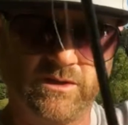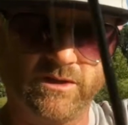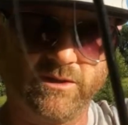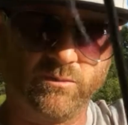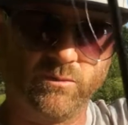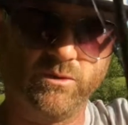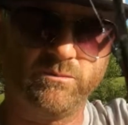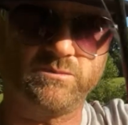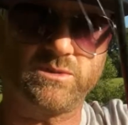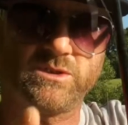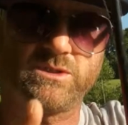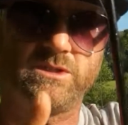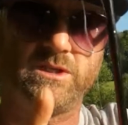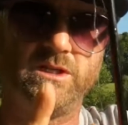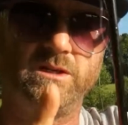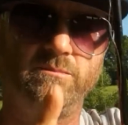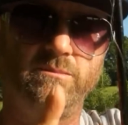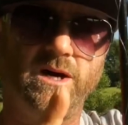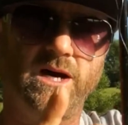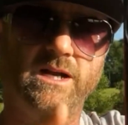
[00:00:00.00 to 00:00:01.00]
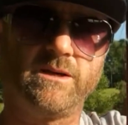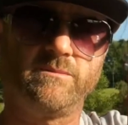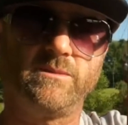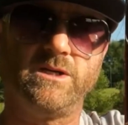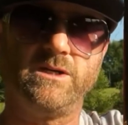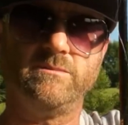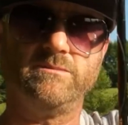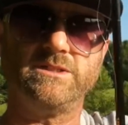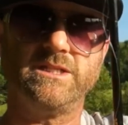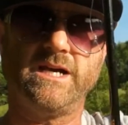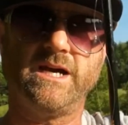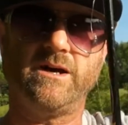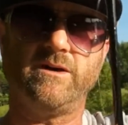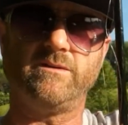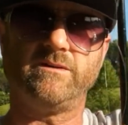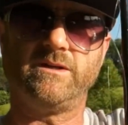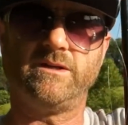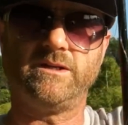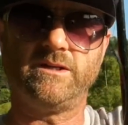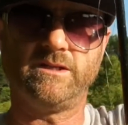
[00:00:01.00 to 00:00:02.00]
whoops, and the bottom comes out.
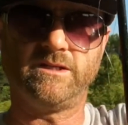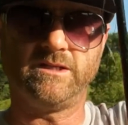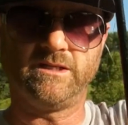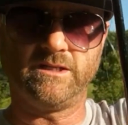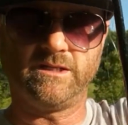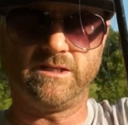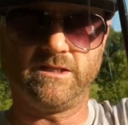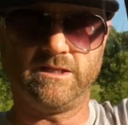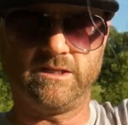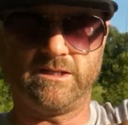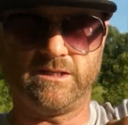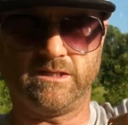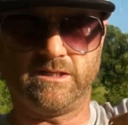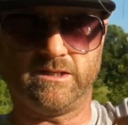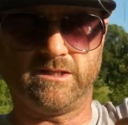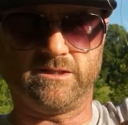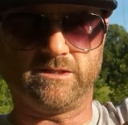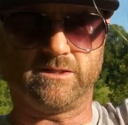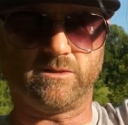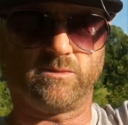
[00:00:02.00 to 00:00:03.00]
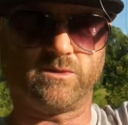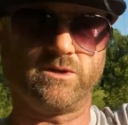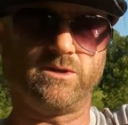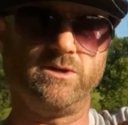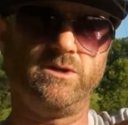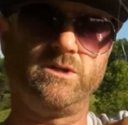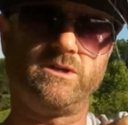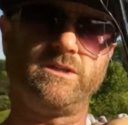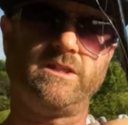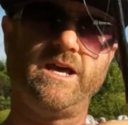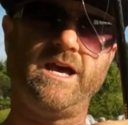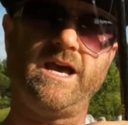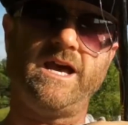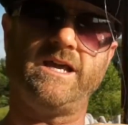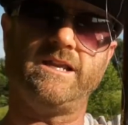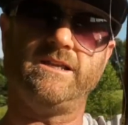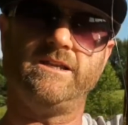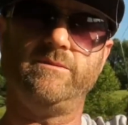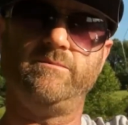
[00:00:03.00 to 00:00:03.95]
So we're gonna hook that. You